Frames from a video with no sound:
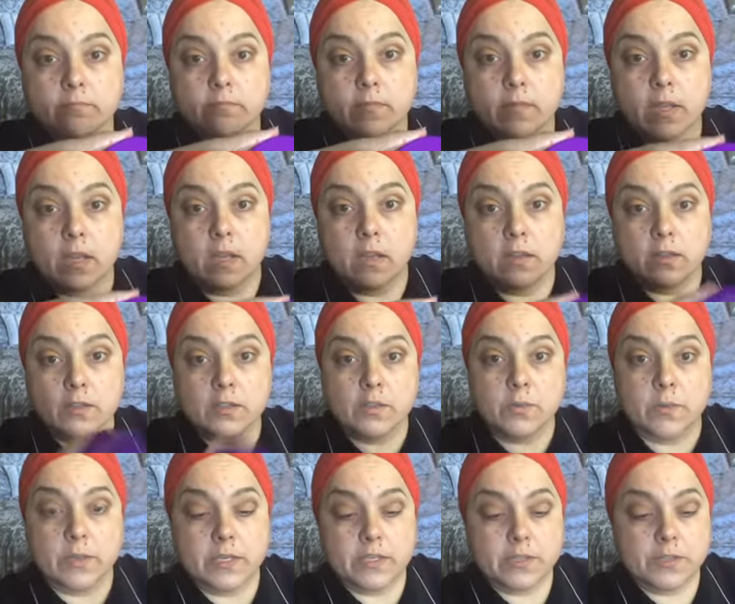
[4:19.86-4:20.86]
color
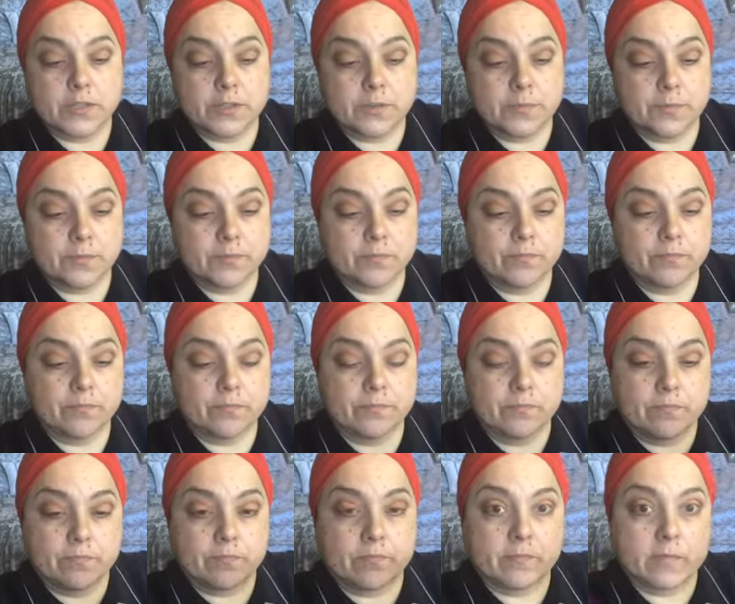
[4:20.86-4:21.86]
switch,
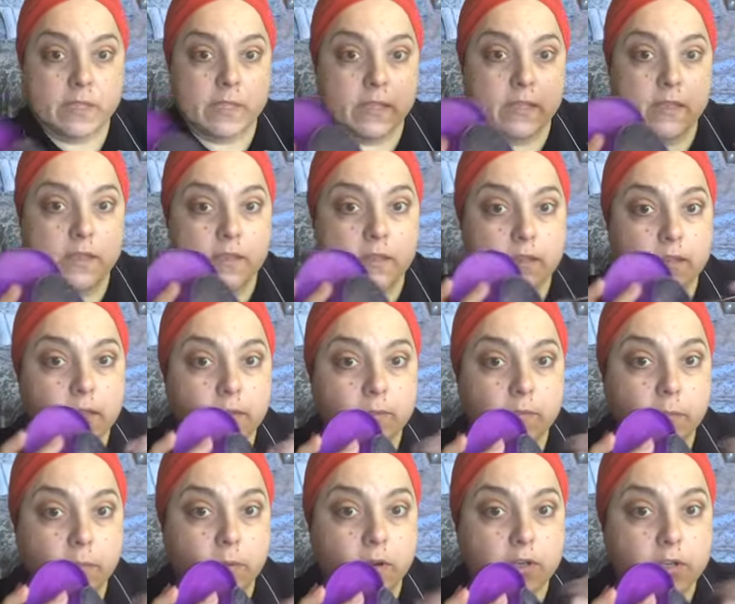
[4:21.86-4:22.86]
clean my
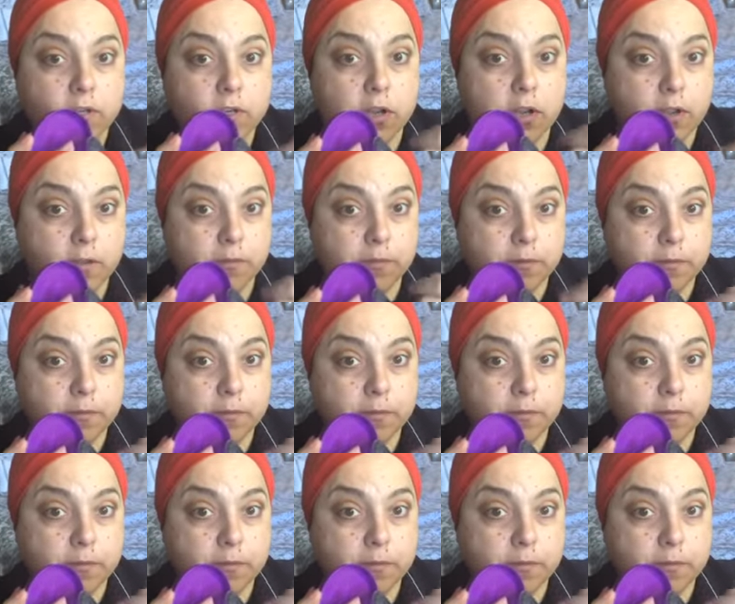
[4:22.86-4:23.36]
brush off,